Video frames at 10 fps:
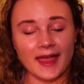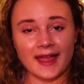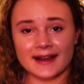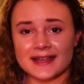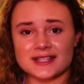
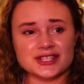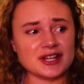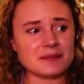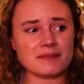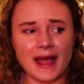and it
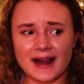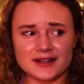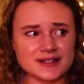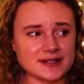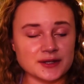shouldn't
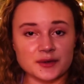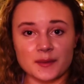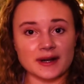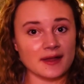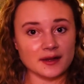matter to you
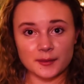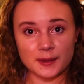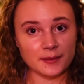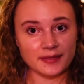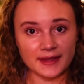what other
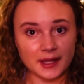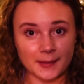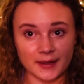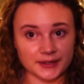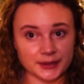people think
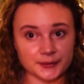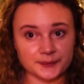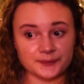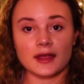about you.